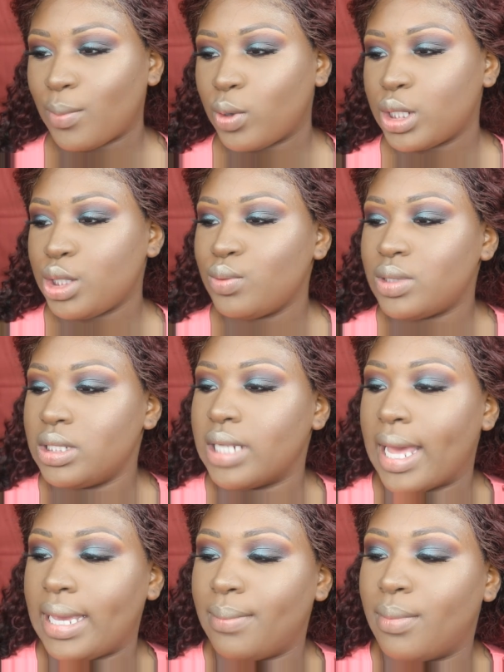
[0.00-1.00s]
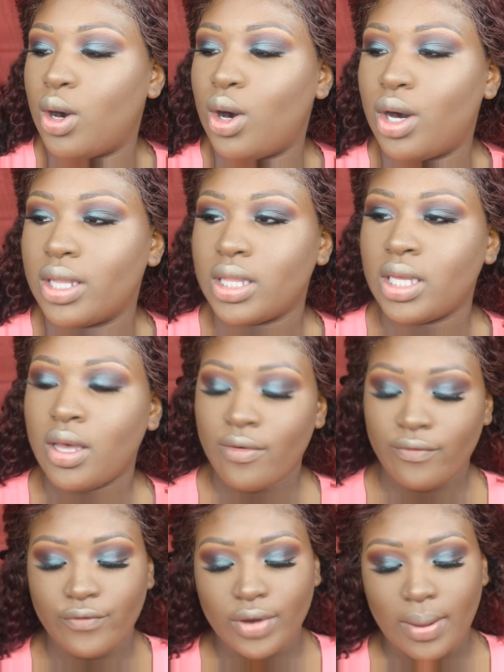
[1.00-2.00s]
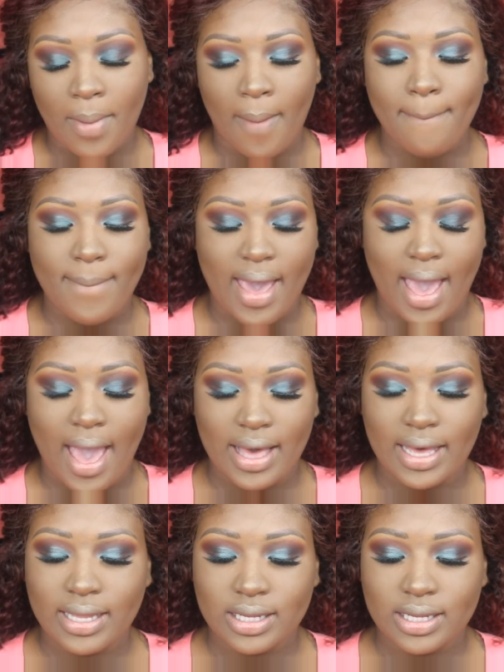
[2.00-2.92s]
I'm going to use Night Moth from MAC,